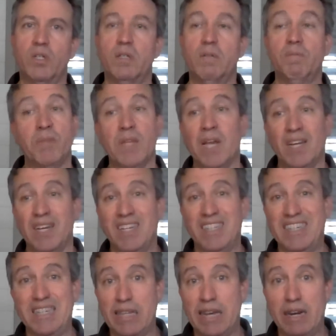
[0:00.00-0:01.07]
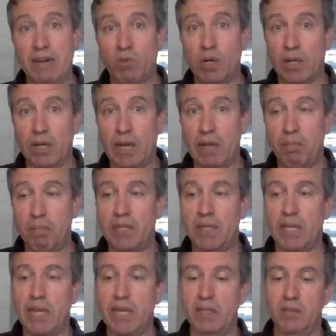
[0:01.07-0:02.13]
And no, that really hadn't been
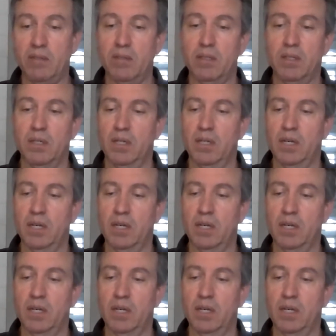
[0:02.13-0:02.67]
the case.